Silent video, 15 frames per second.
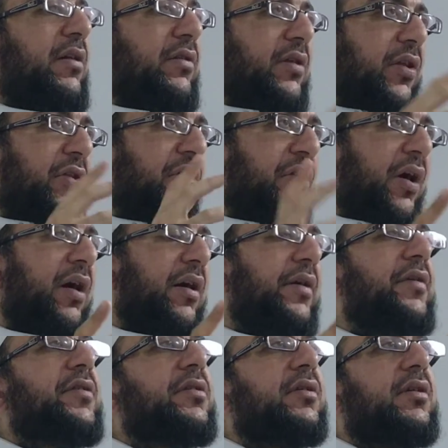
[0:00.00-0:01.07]
third.
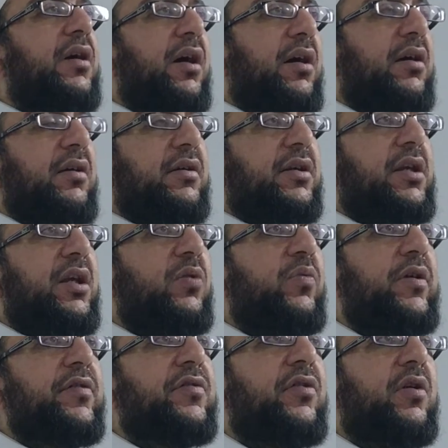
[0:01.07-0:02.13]
He
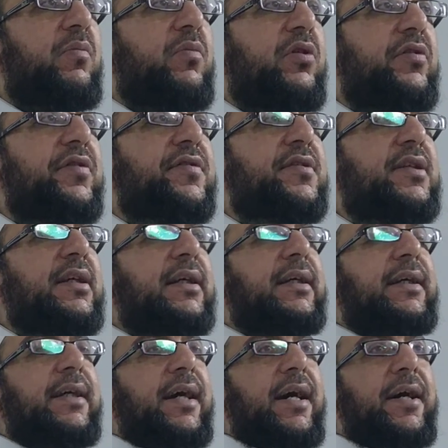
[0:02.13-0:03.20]
was the most
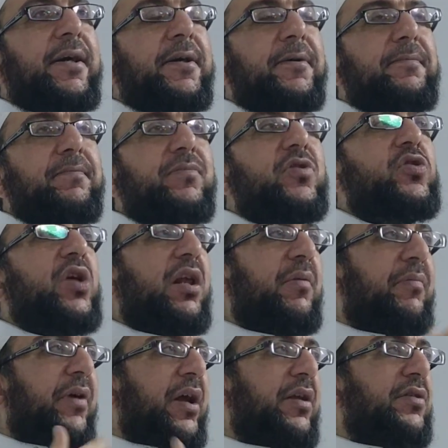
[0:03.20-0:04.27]

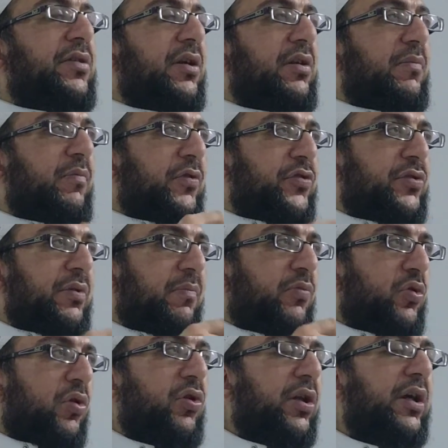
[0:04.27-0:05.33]
celebrated Muslim
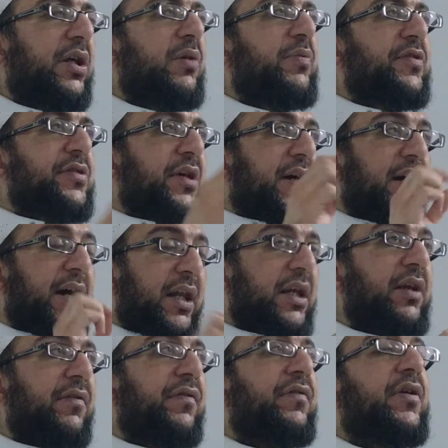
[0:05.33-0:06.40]
ruler. He was the
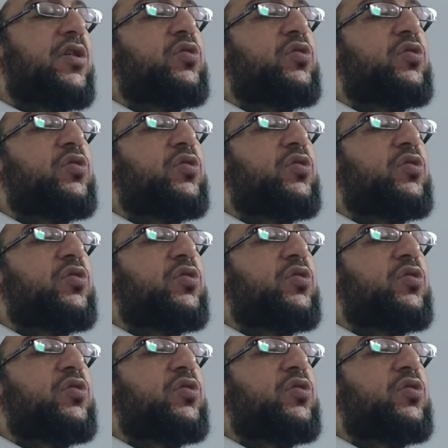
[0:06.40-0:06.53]
Khalif, as well